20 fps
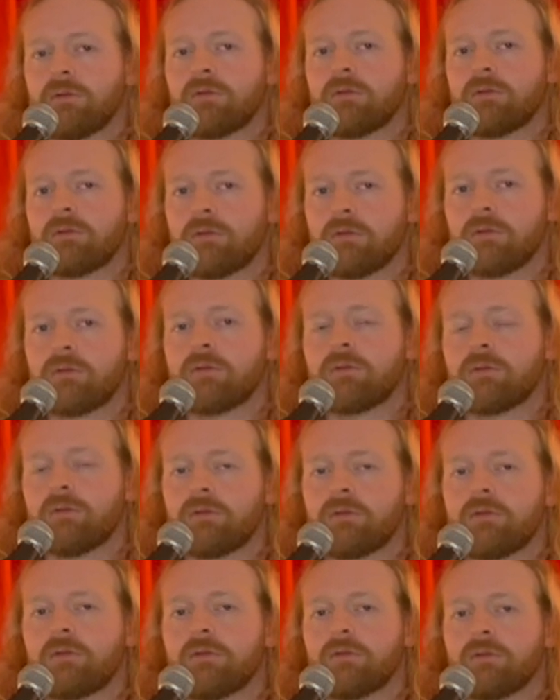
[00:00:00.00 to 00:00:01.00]
So it's just
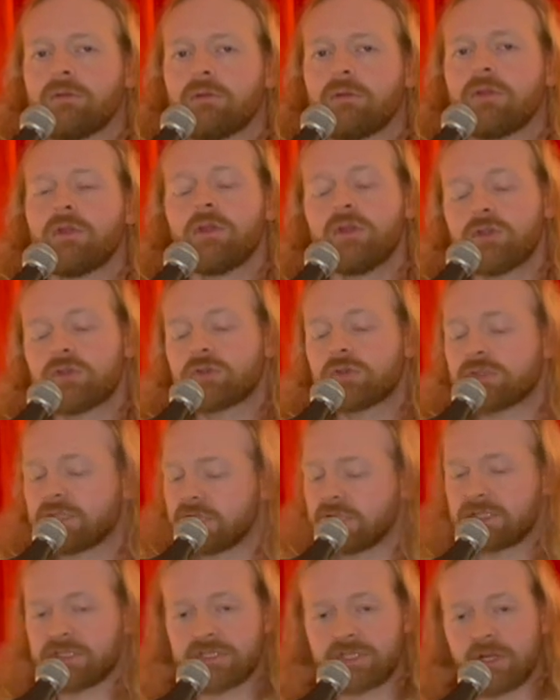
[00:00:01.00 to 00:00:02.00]
a bit of dynamics
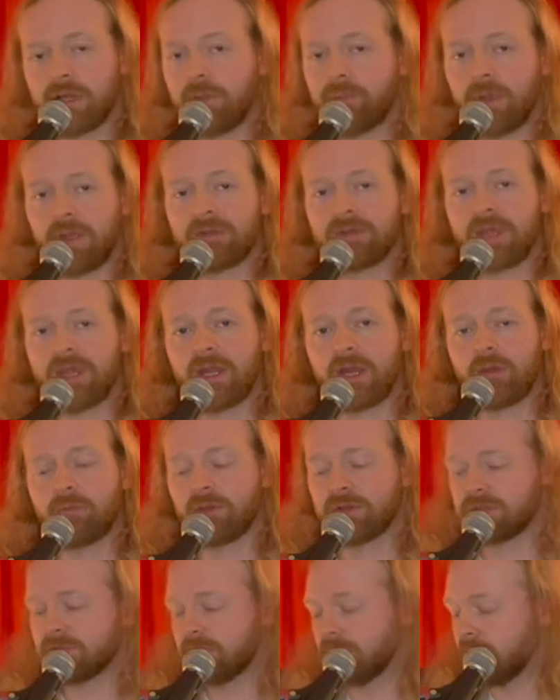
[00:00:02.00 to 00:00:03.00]
there, just from
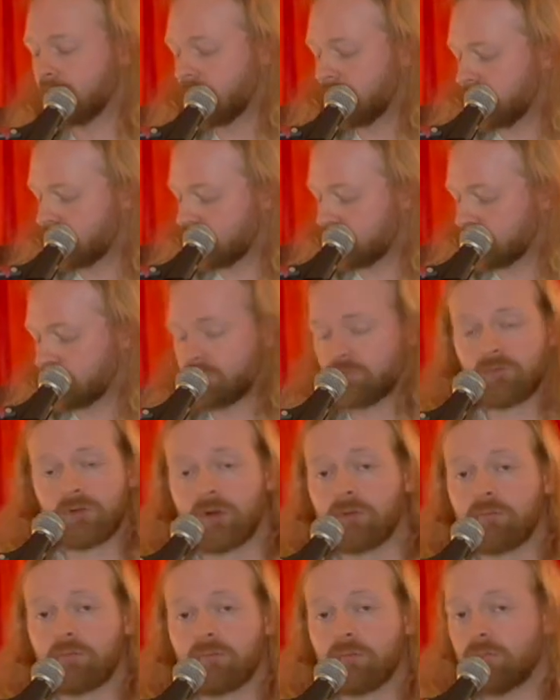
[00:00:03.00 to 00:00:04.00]
lightly
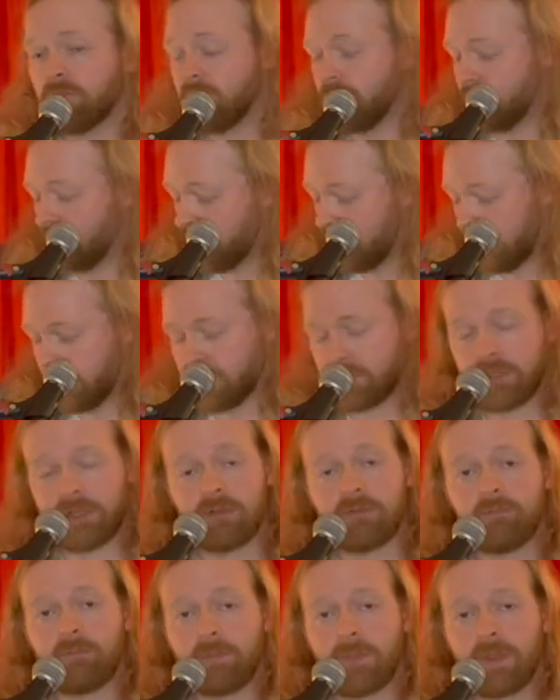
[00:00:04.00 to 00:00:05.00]
putting a
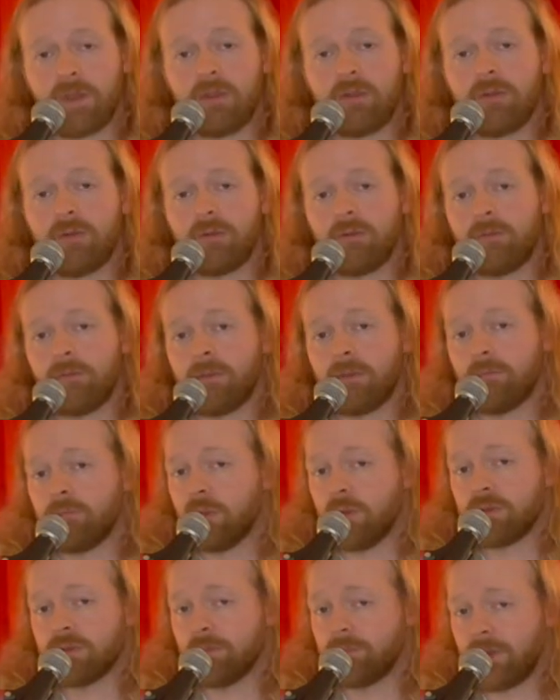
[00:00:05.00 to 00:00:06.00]
bit of pressure on the
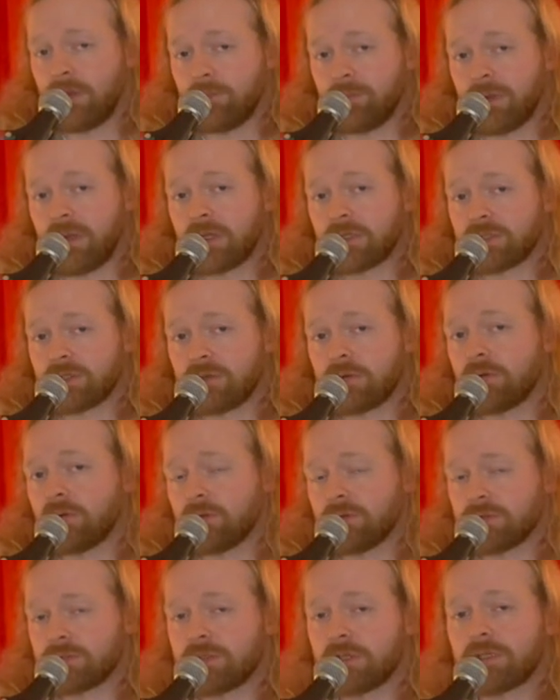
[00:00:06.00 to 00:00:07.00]
strings.
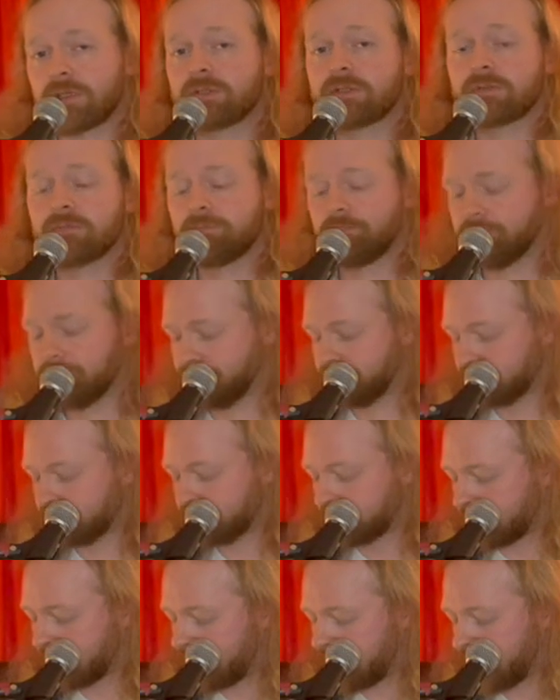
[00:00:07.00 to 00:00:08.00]
So I'm going to leave
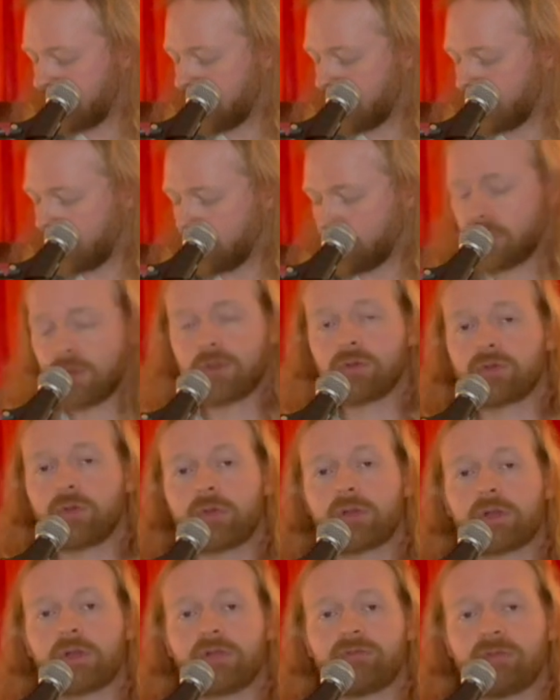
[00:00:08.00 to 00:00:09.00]
it there. Thank you very
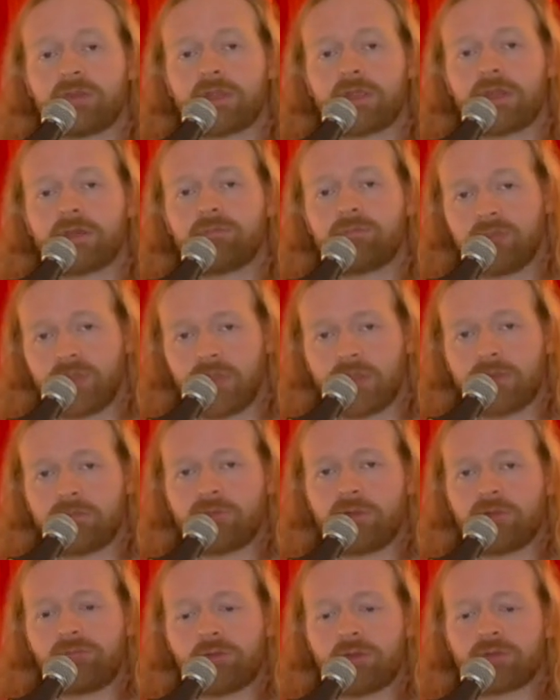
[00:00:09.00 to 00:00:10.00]
much for watching, and
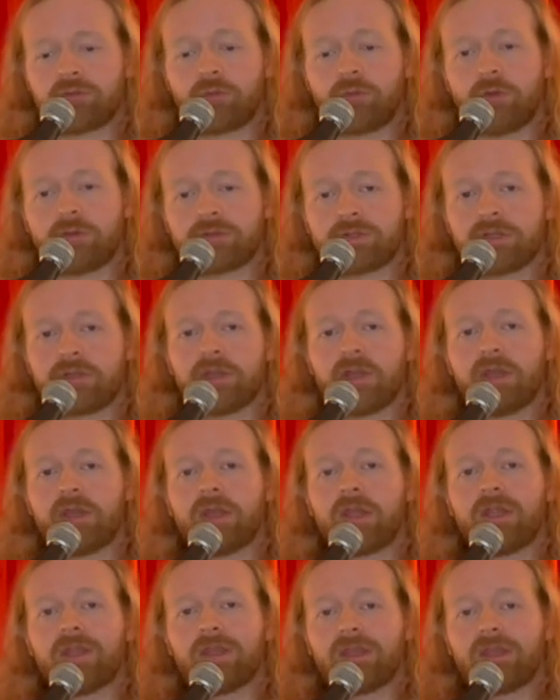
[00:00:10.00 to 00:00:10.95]
have a lovely day.